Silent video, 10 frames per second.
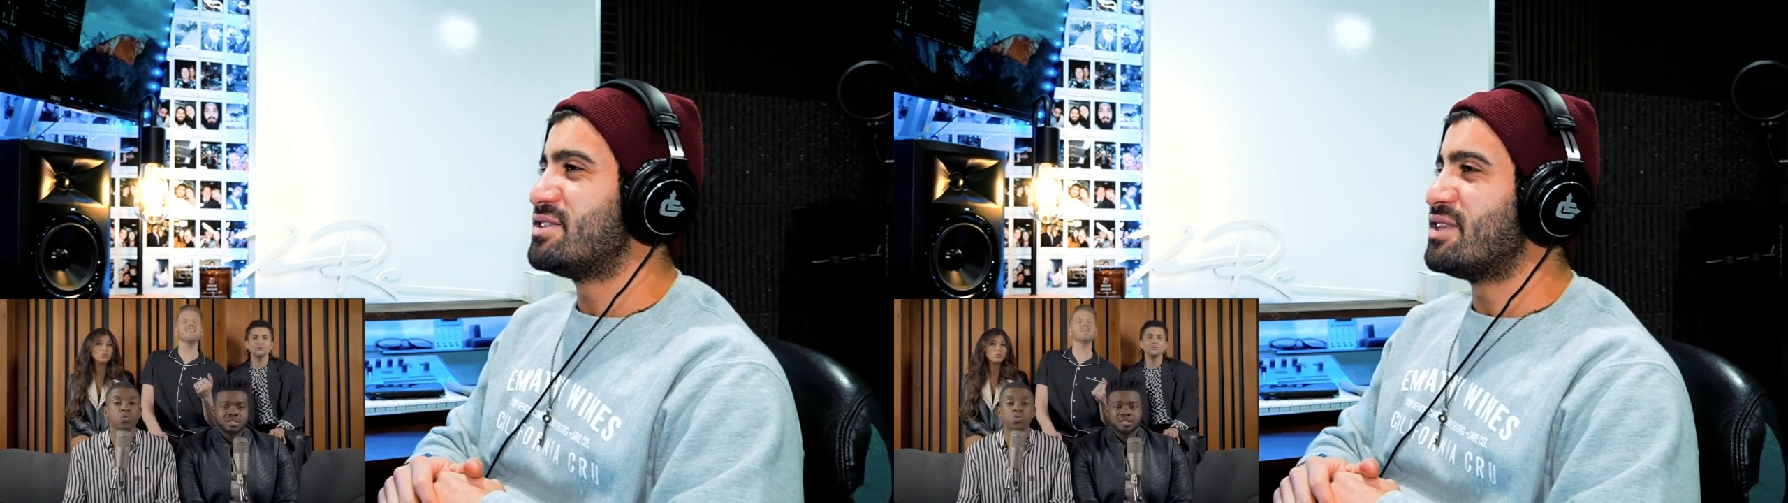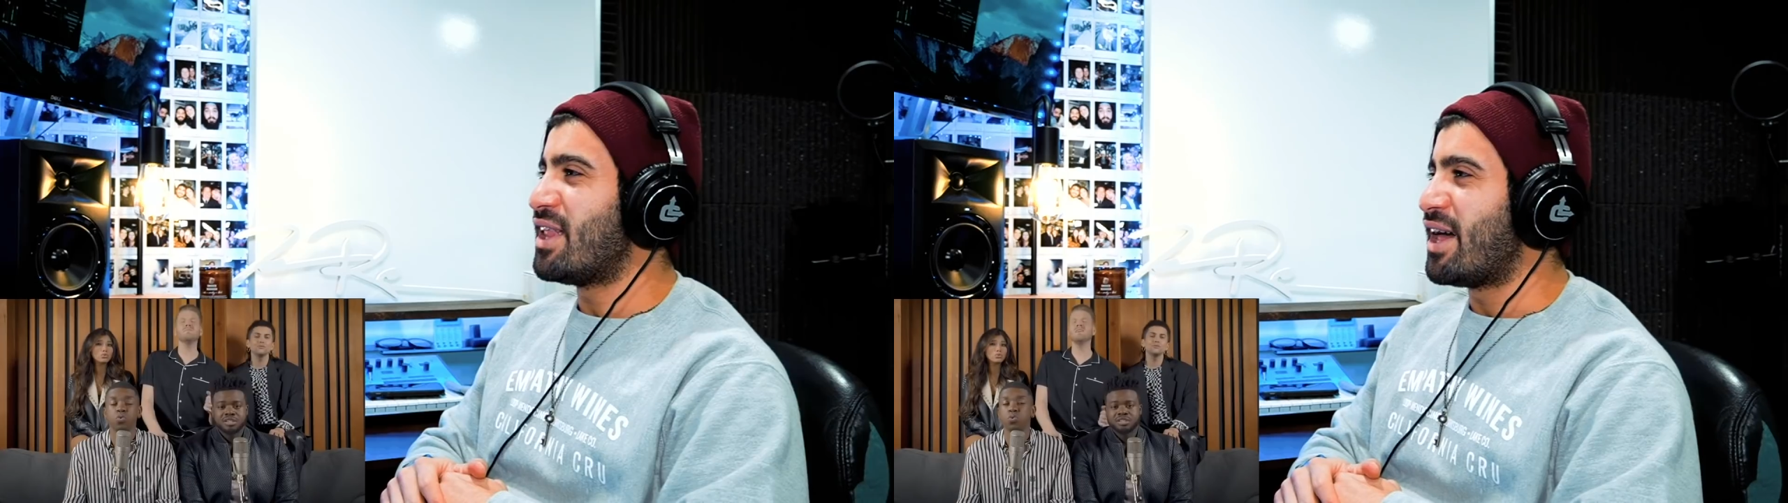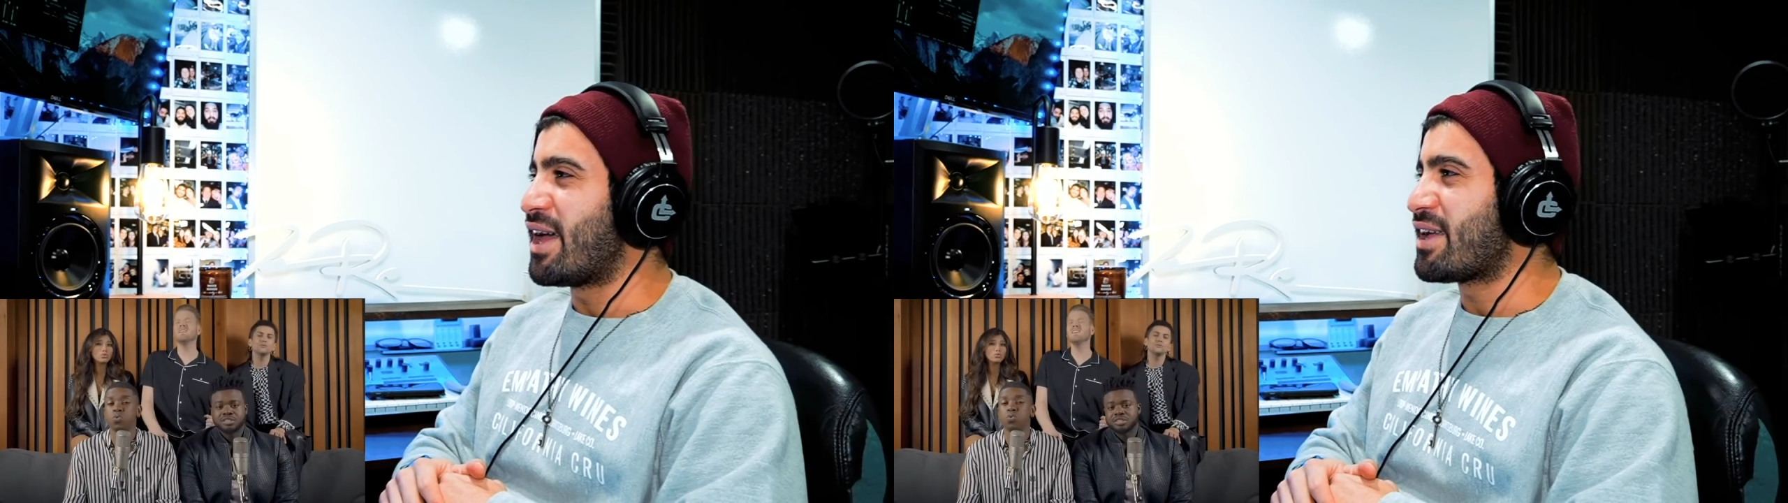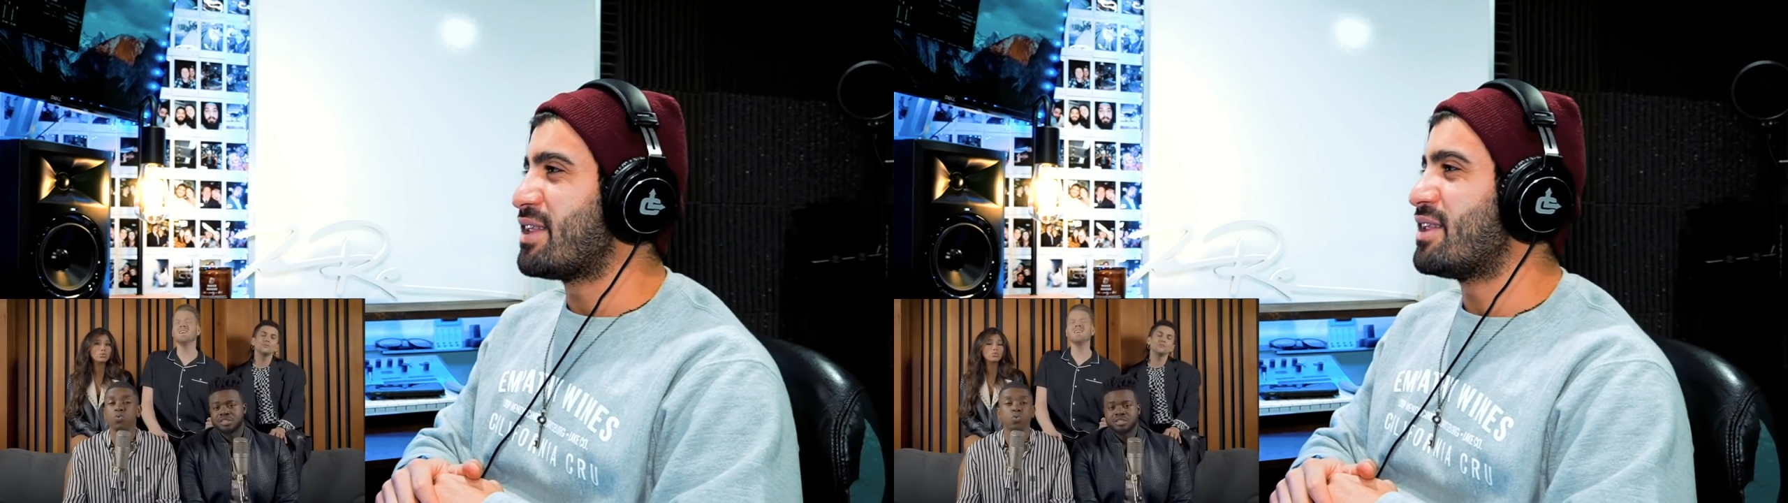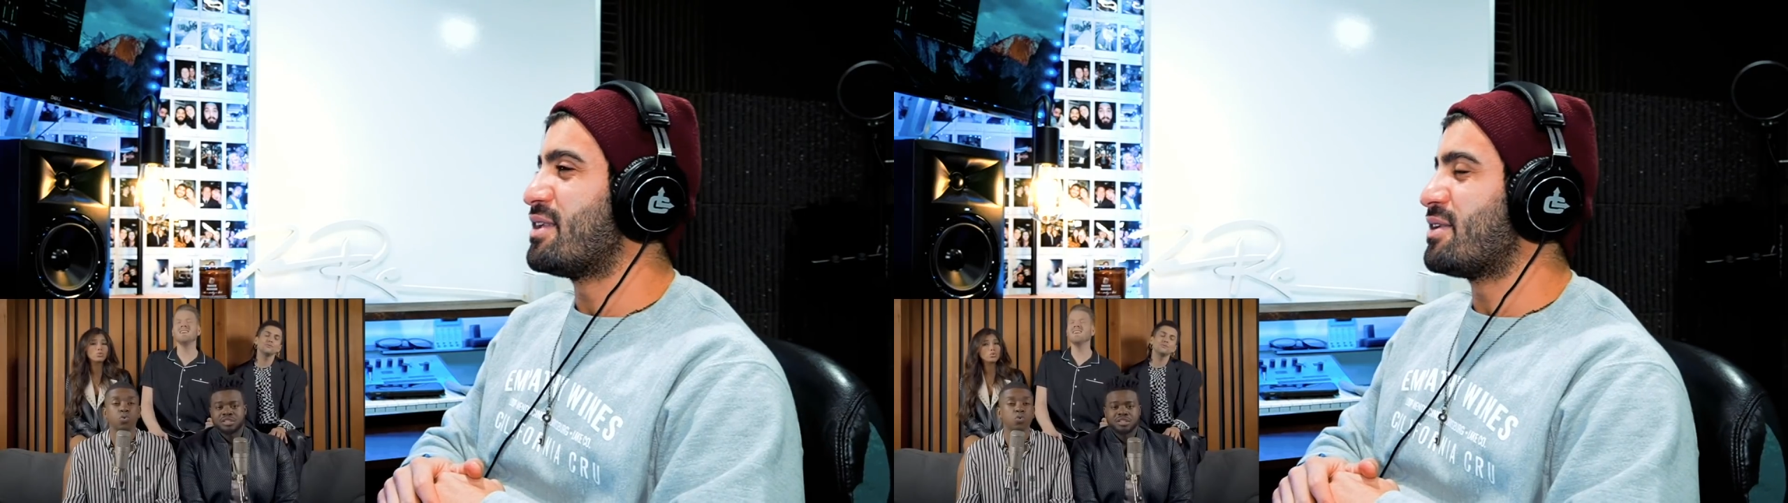Like,
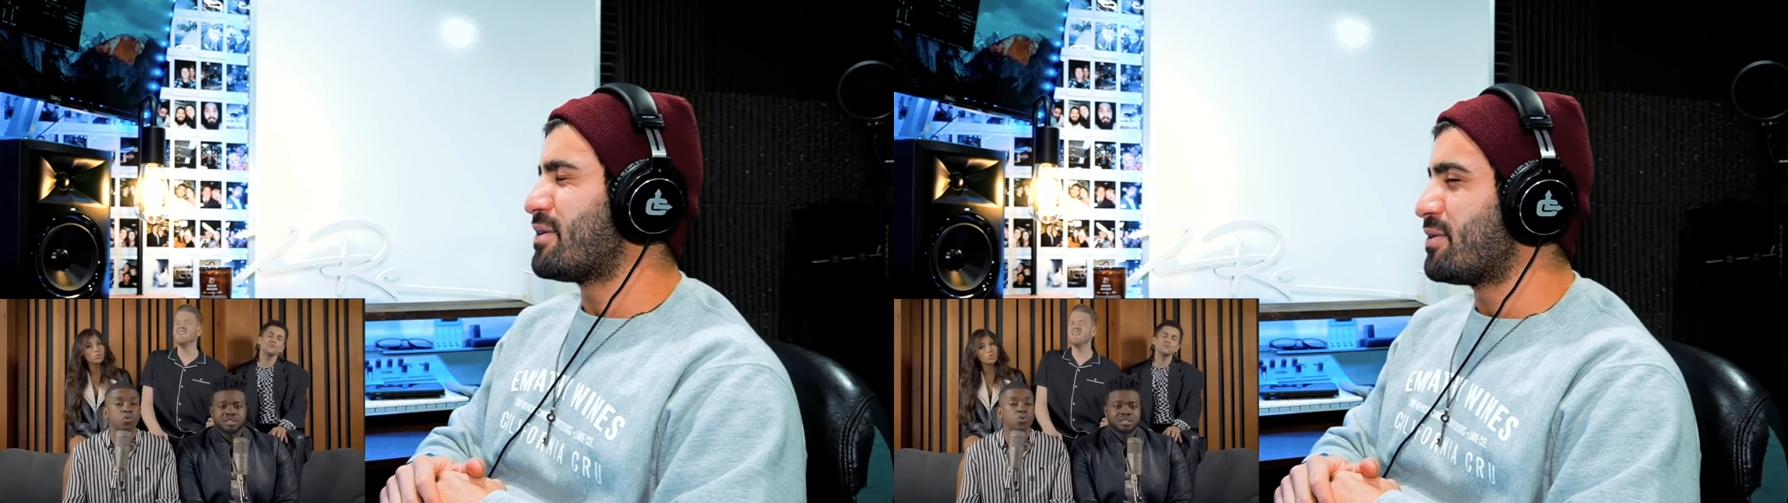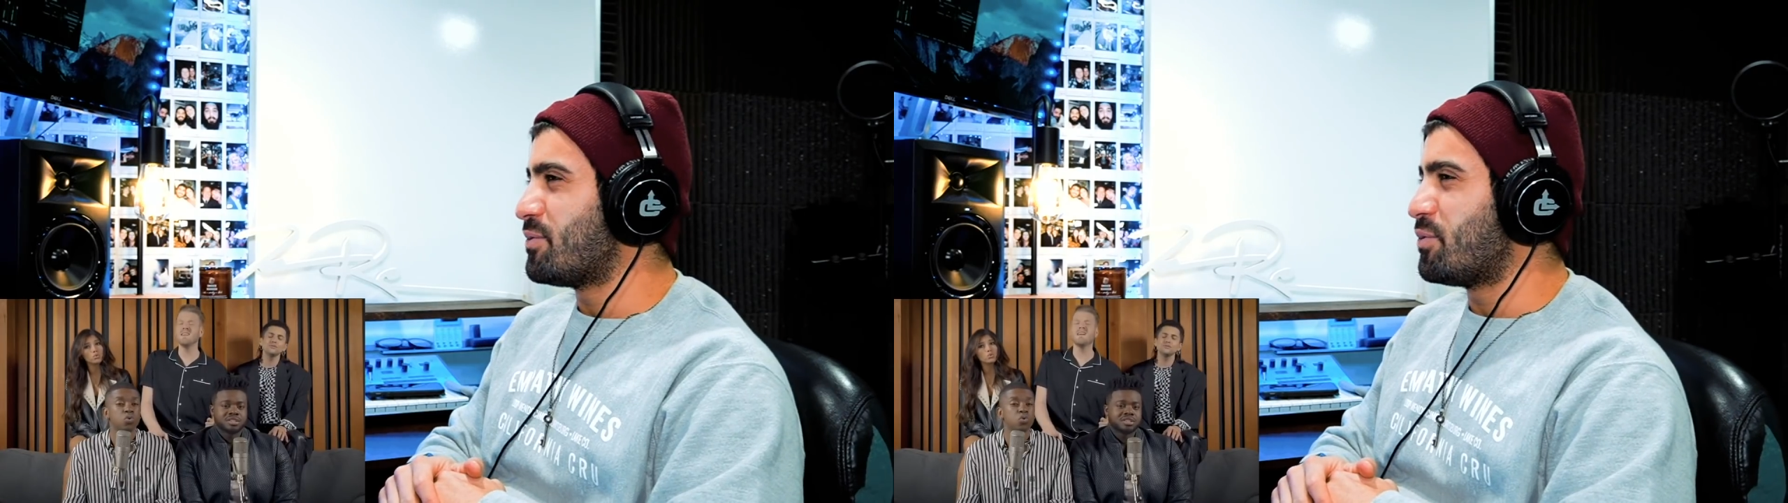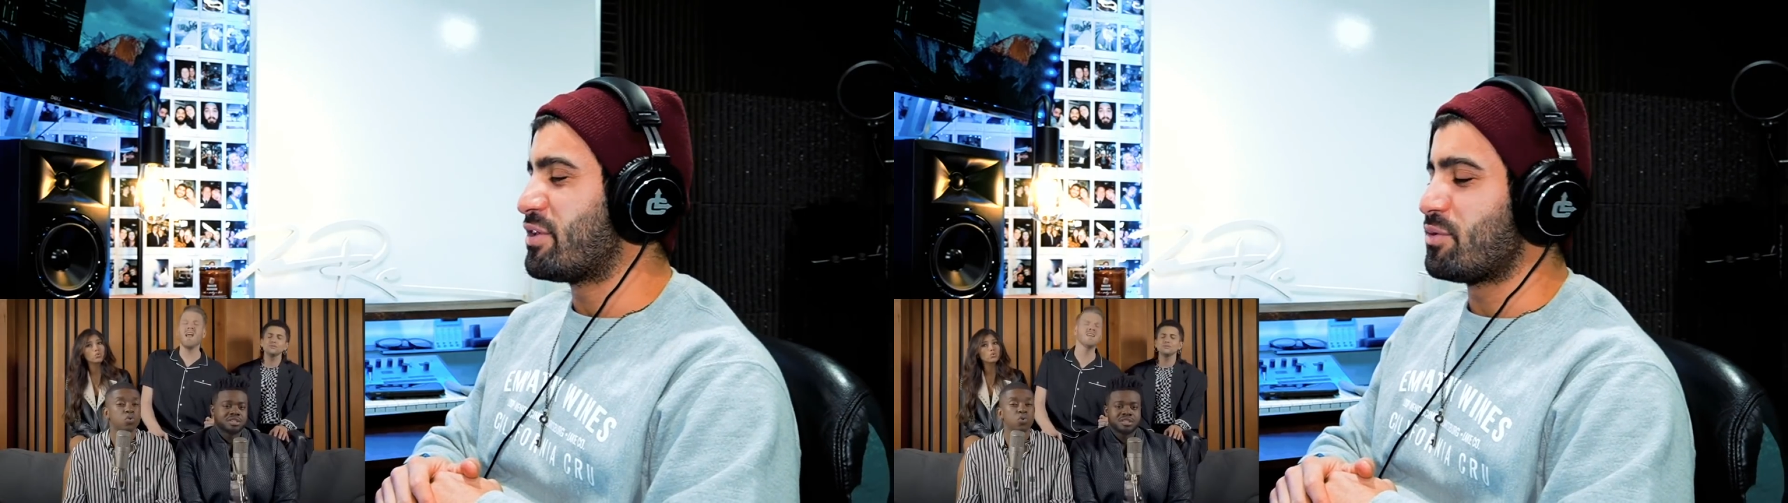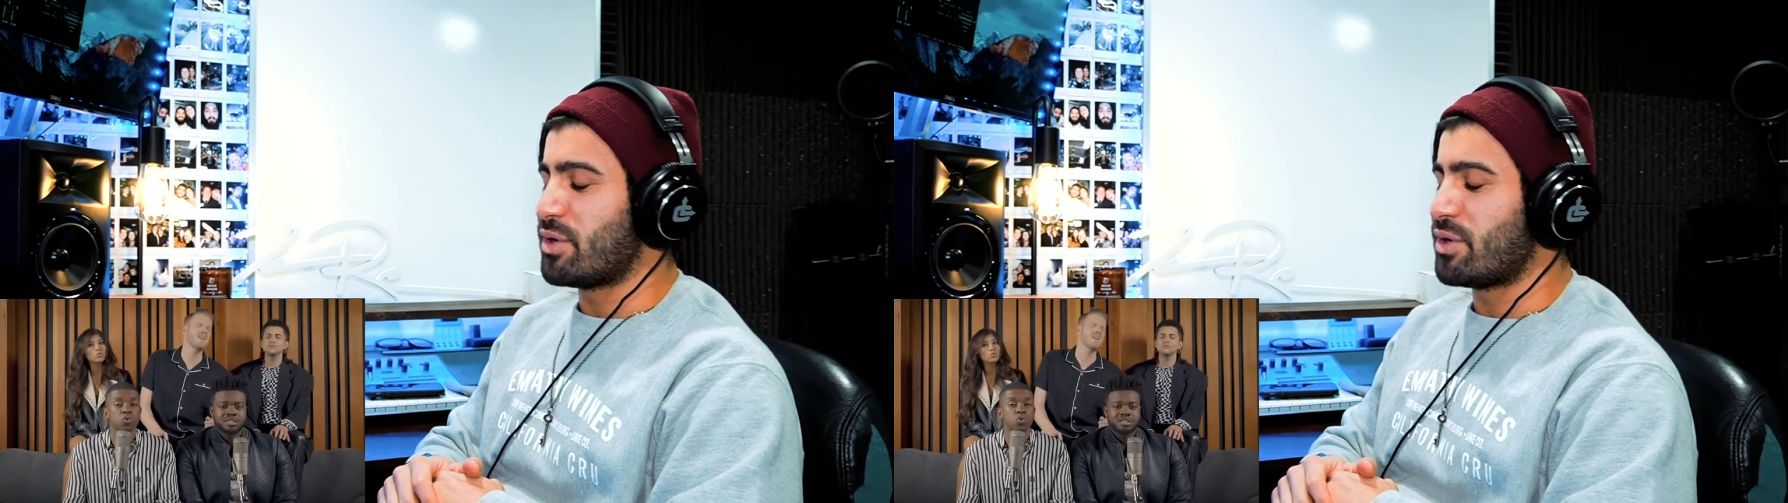what's